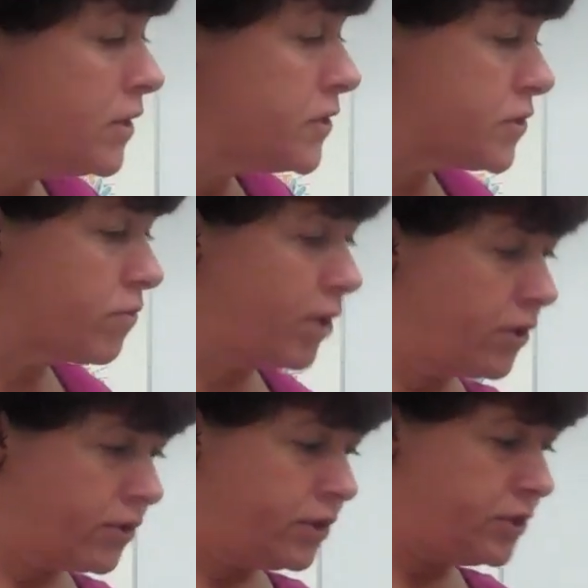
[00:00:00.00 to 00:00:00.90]
So what
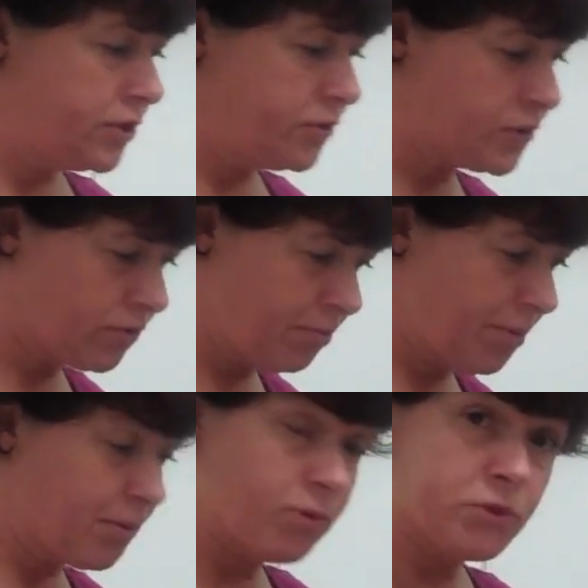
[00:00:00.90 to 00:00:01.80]
you're going to do, so
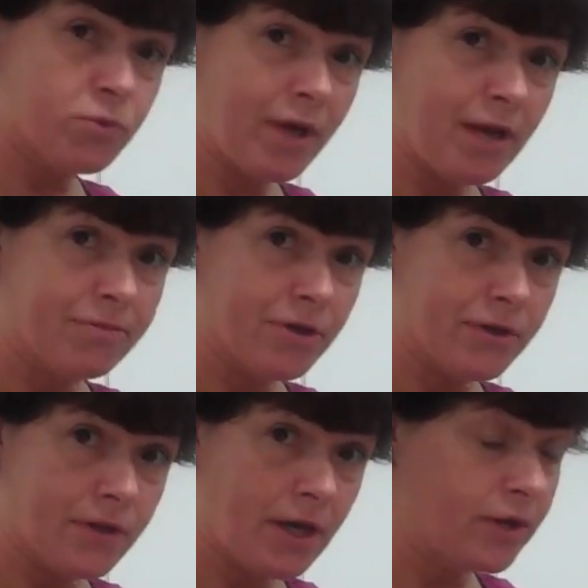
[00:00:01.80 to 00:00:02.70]
remember it was way up there
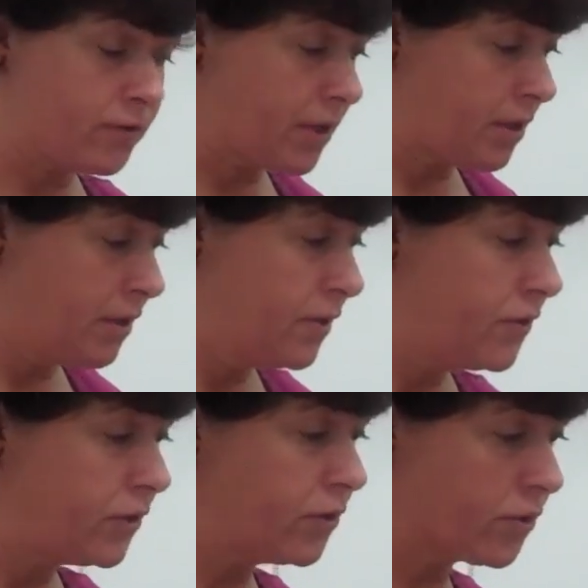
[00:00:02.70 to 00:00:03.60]
on the 100.
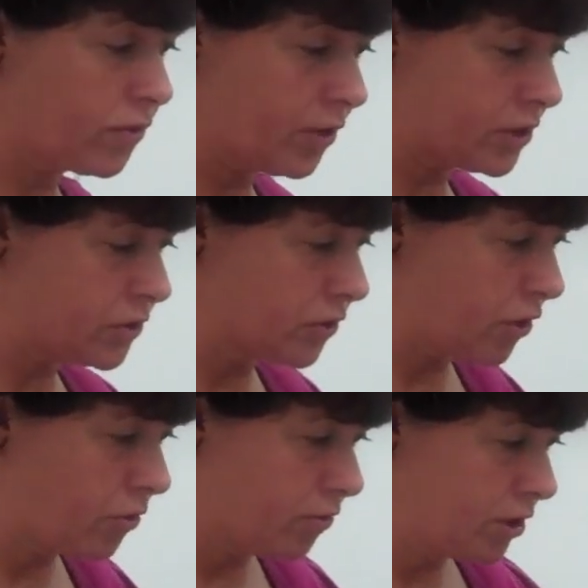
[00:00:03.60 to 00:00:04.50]
You're going to
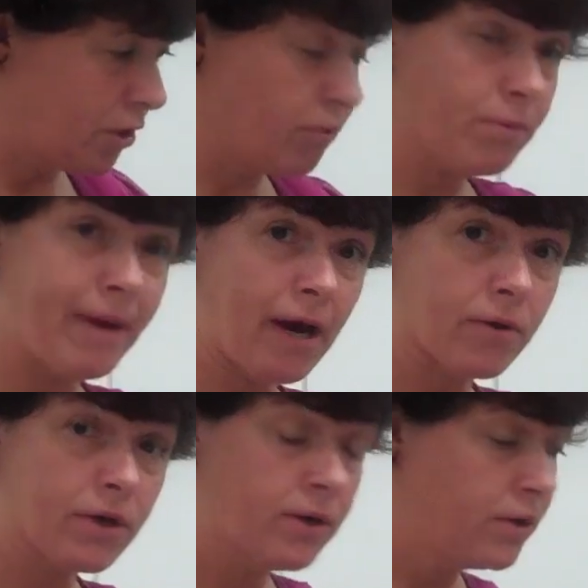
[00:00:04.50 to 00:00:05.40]
go to a lower
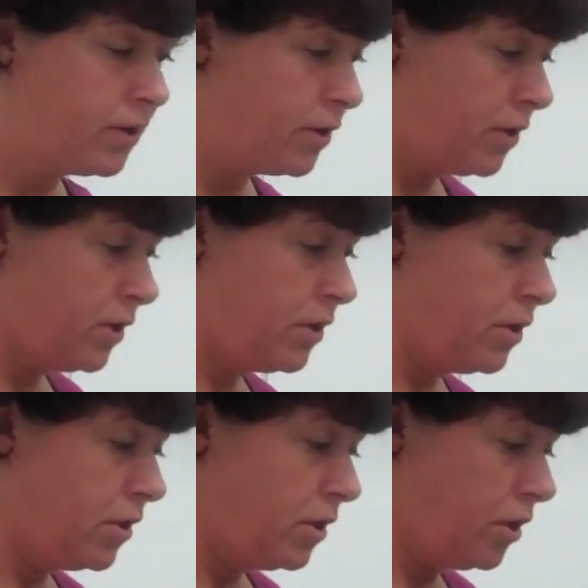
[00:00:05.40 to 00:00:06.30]
power,
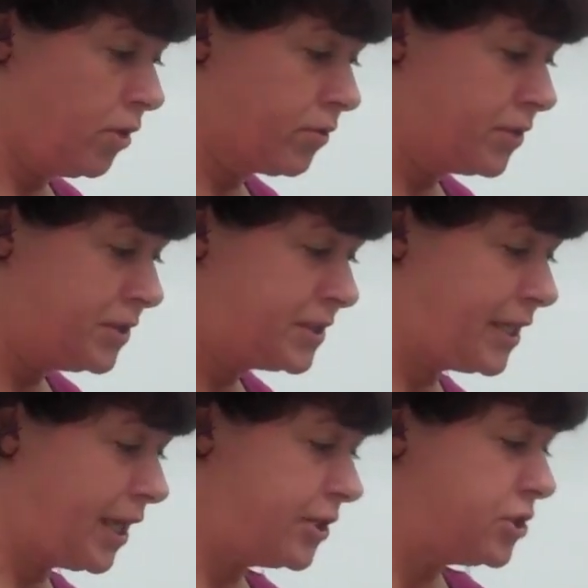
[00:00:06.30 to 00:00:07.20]
lower the
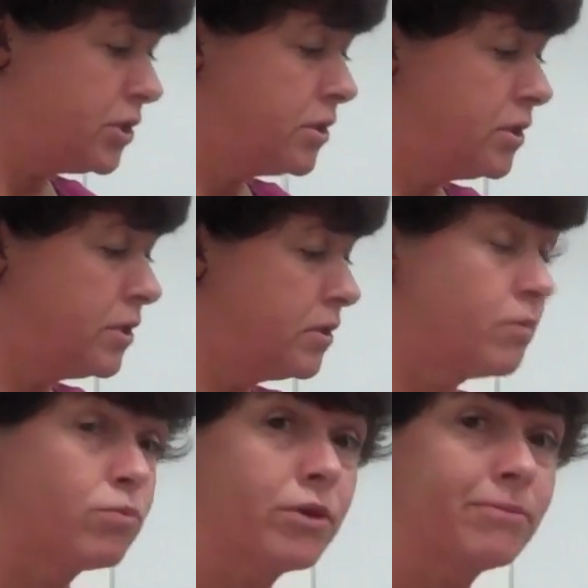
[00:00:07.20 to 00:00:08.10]
stage,
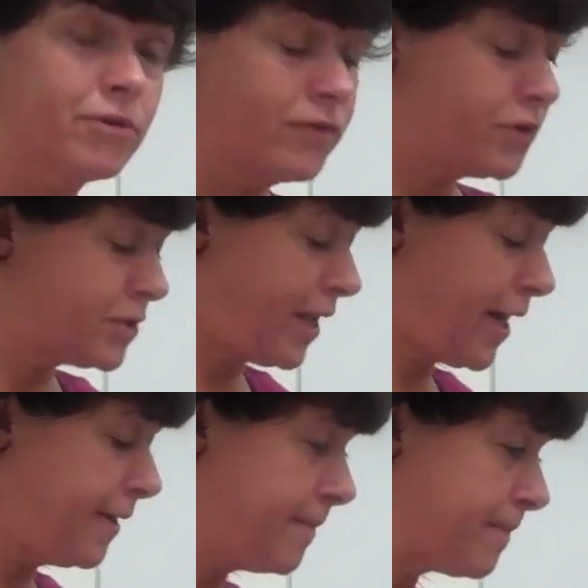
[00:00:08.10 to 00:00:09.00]
remove your slide.